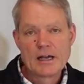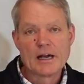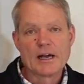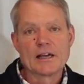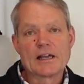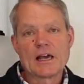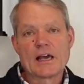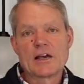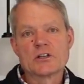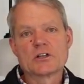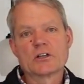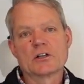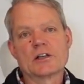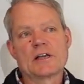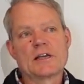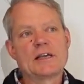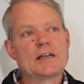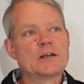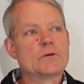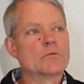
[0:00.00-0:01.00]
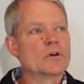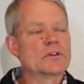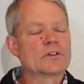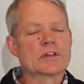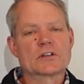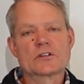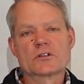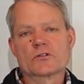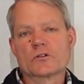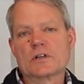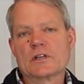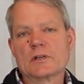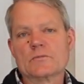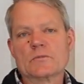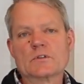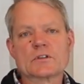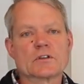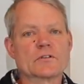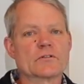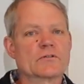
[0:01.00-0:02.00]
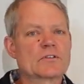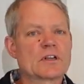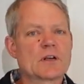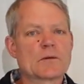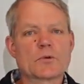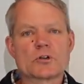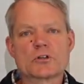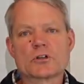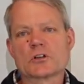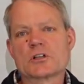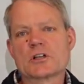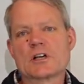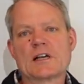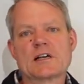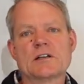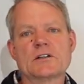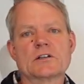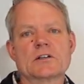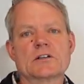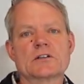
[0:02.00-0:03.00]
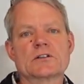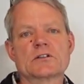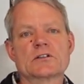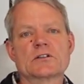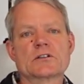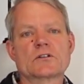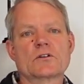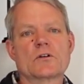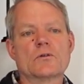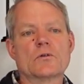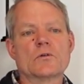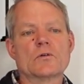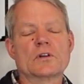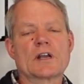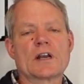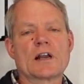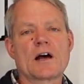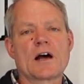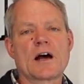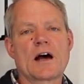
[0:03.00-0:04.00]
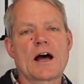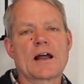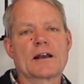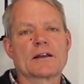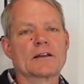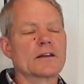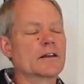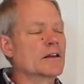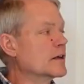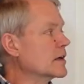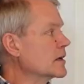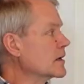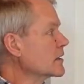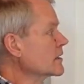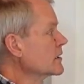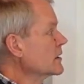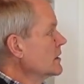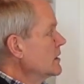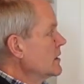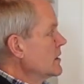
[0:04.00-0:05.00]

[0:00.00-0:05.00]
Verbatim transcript: Occasionally, with extremes of temperature changes, cold and hot, the